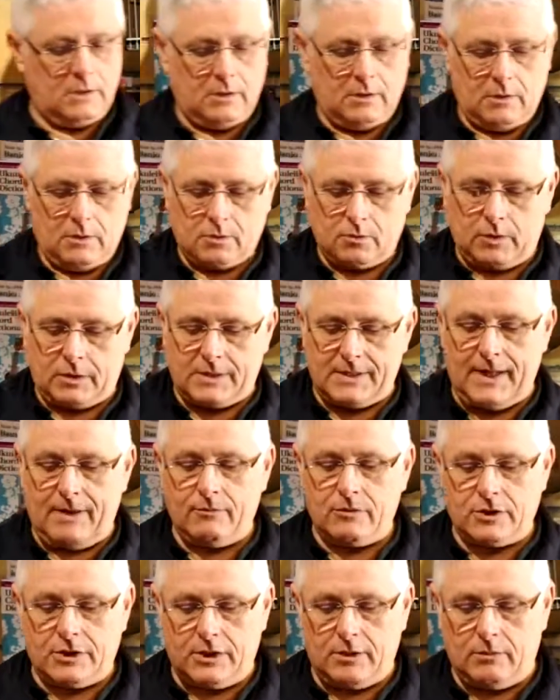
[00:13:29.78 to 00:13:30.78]
So it's now
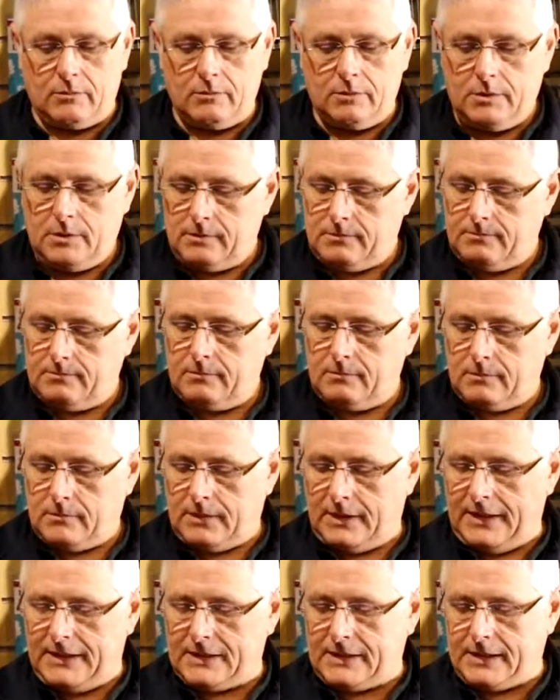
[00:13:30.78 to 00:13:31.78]
tuned,
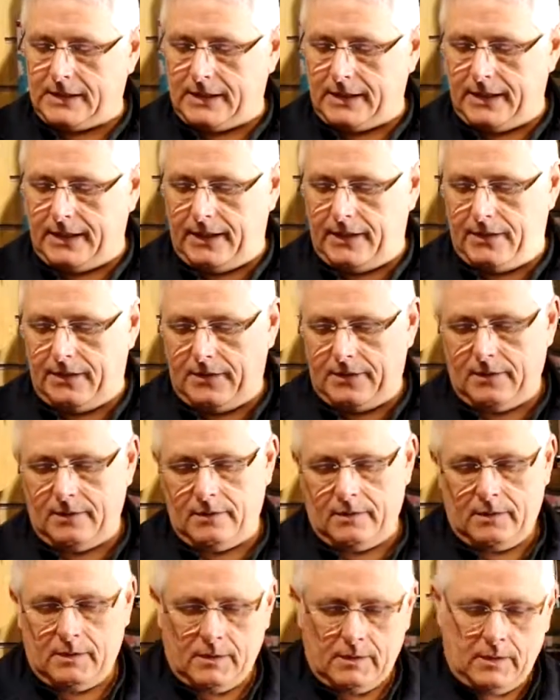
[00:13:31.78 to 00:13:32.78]
it's cleaned,
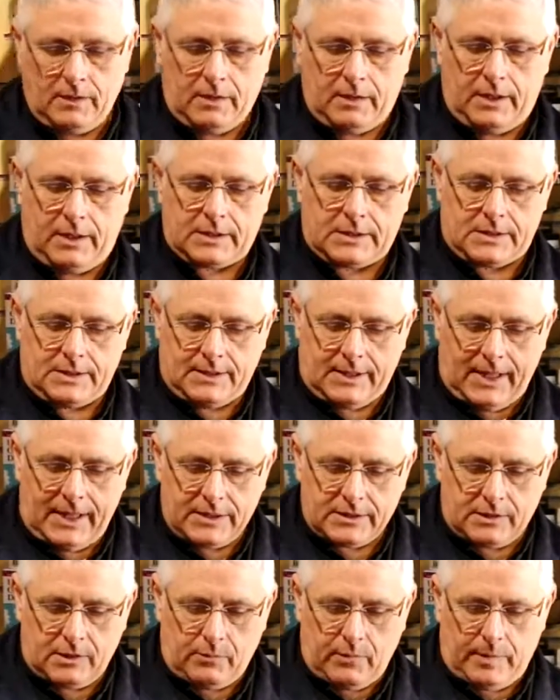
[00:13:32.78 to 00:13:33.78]
it's
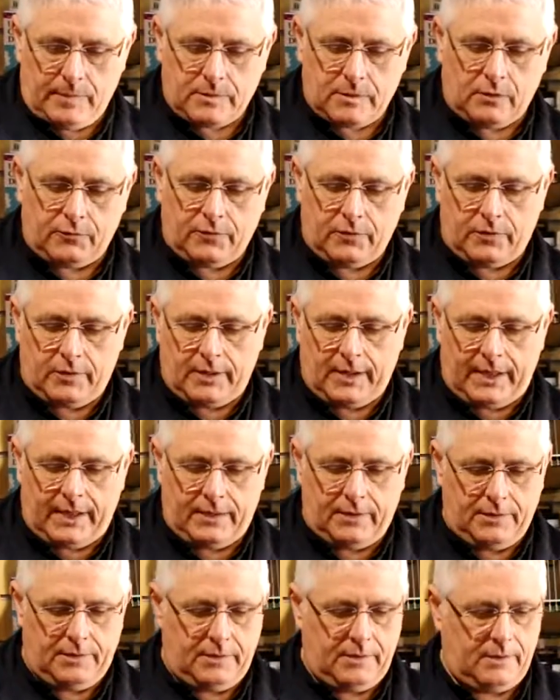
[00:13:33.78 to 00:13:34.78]
nicely whipped off at the
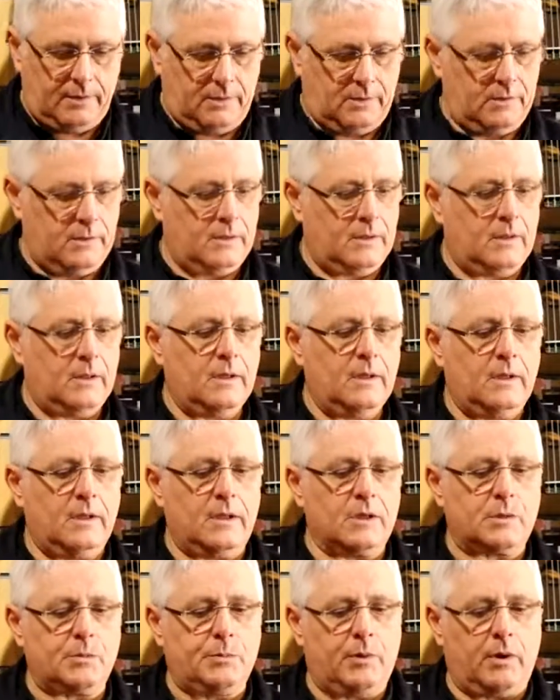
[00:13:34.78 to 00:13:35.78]
end,
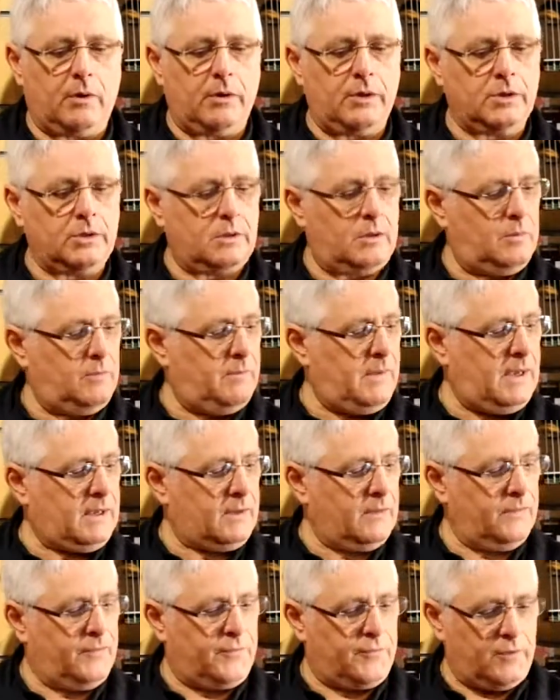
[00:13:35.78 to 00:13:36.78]
it's polished back
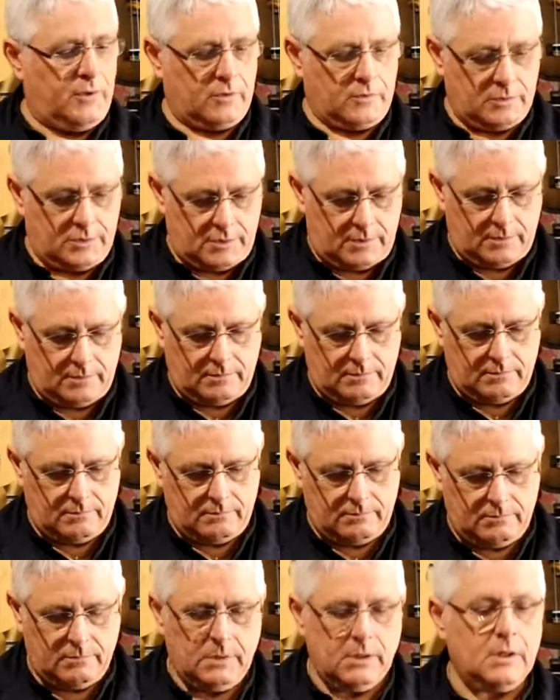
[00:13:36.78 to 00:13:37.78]
and front.
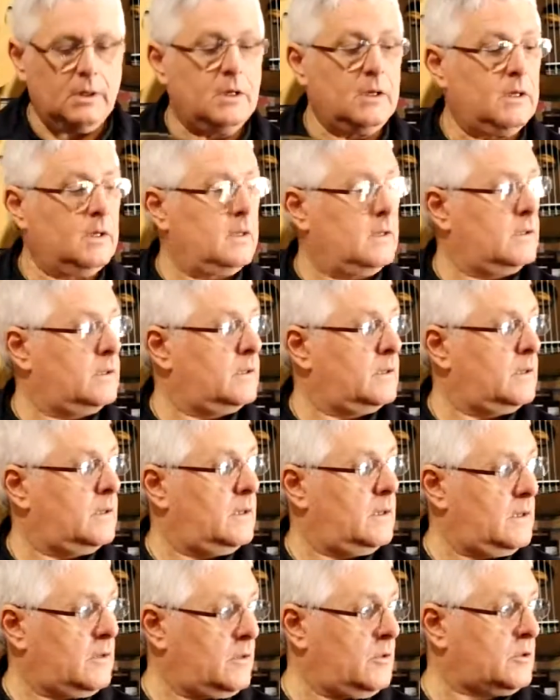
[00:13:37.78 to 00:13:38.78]

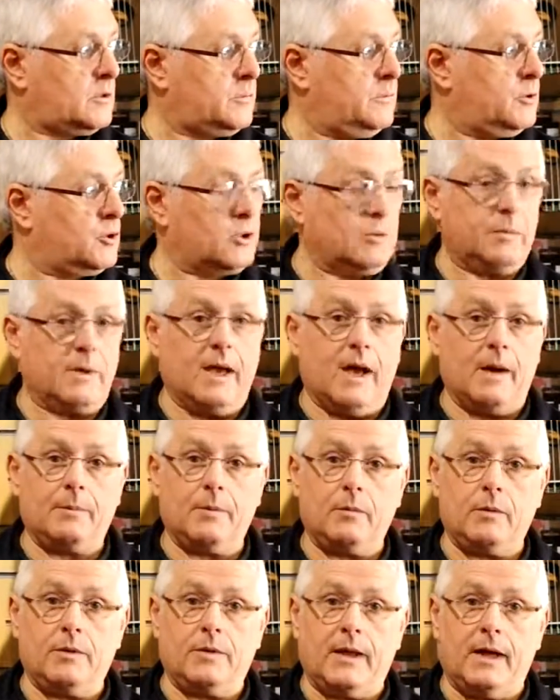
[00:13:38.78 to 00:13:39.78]
Customer should be happy
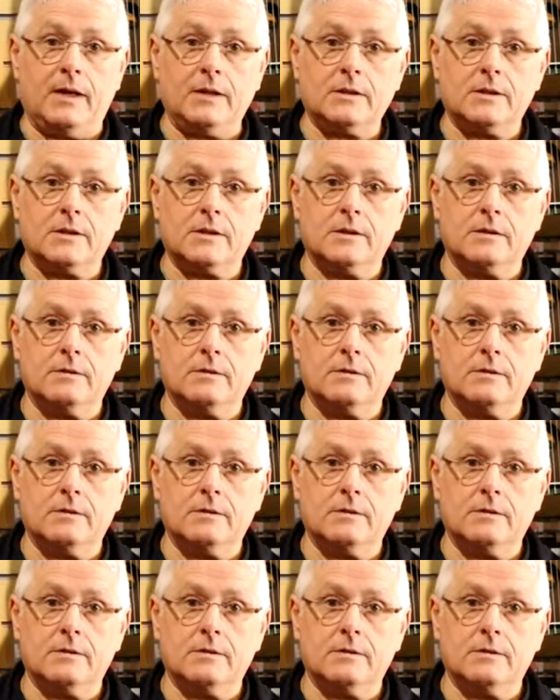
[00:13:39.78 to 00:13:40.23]
with that.